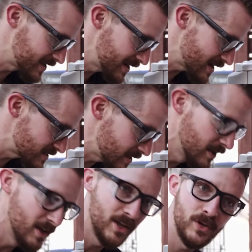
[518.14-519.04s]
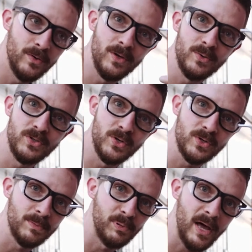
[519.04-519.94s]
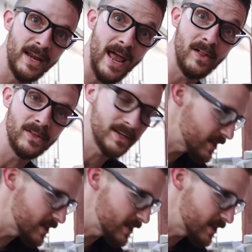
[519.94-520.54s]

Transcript: connected, you use your supplied Allen